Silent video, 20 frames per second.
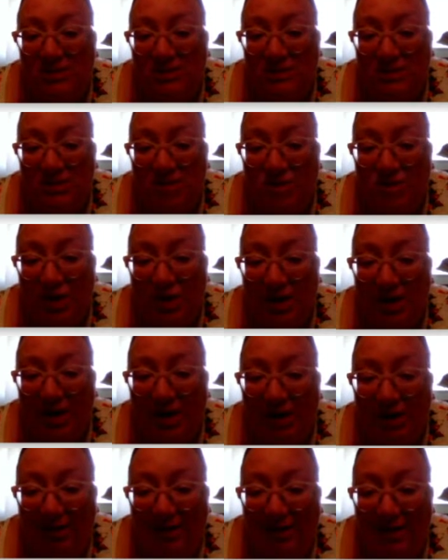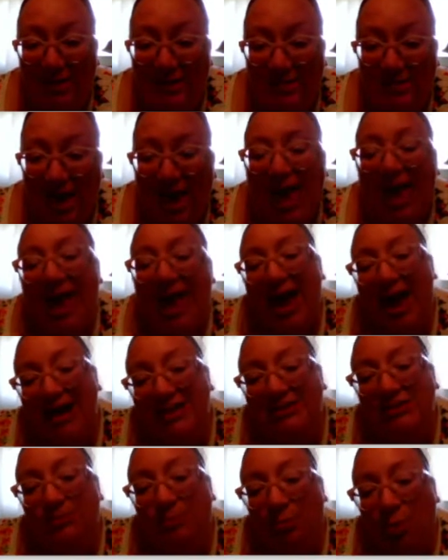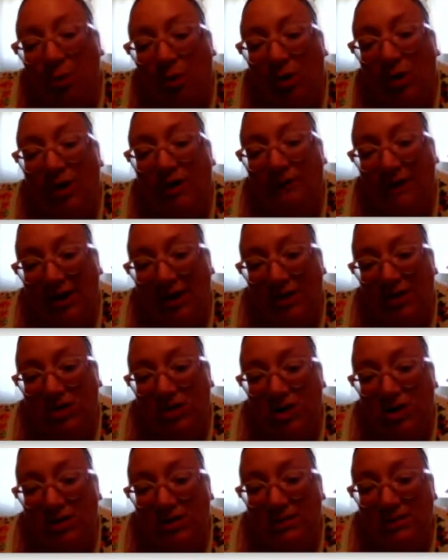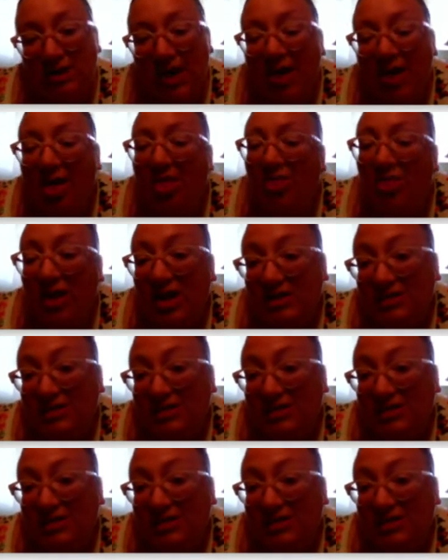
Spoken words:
into certain areas has more advantages than